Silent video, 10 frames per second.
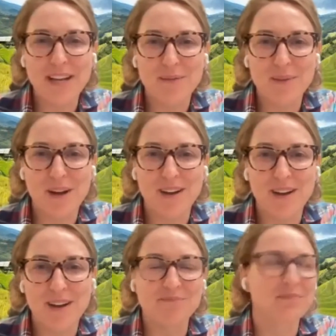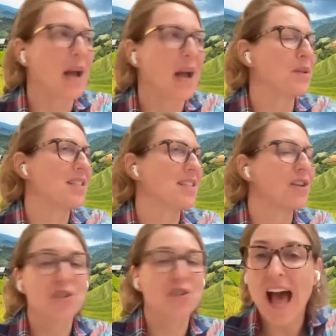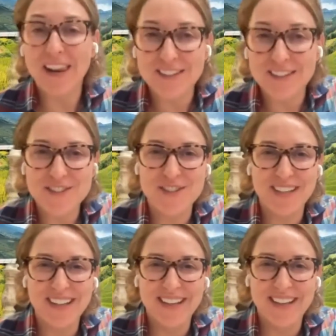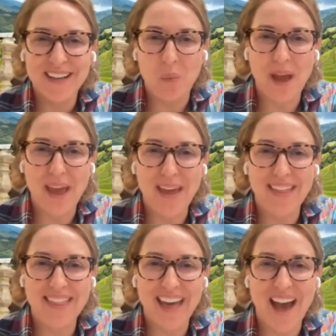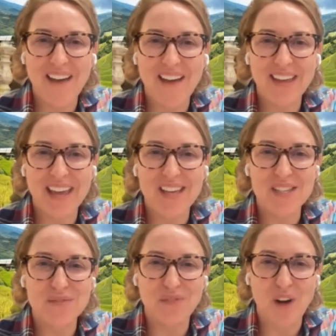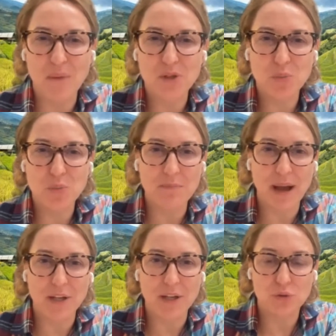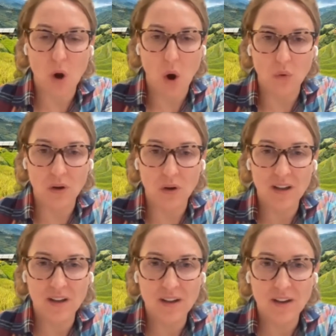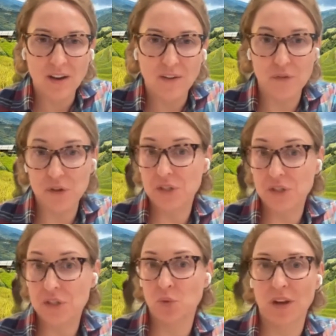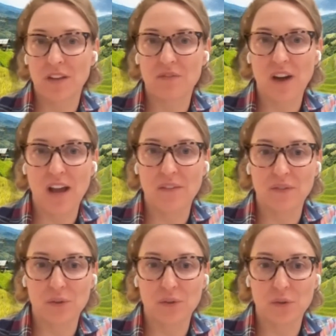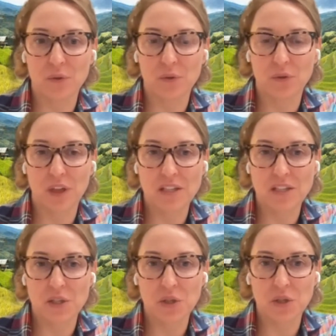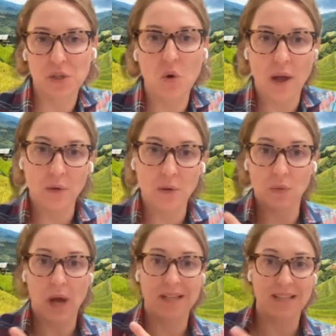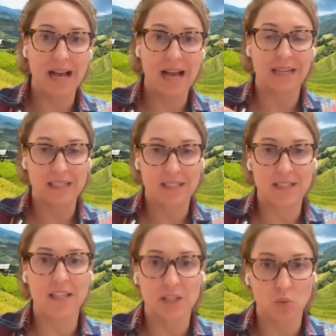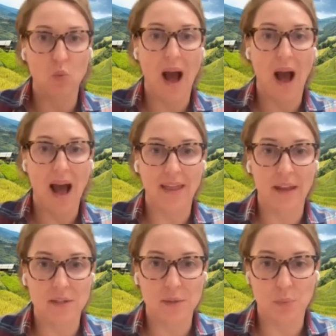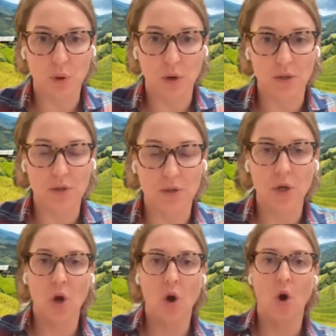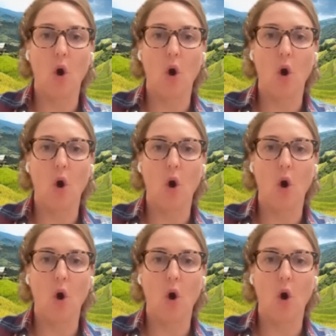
a bigger, um, I would say, challenge with having his farm sprayed by a drone versus a 25 year old who thinks it's cool and who exactly sees why that is important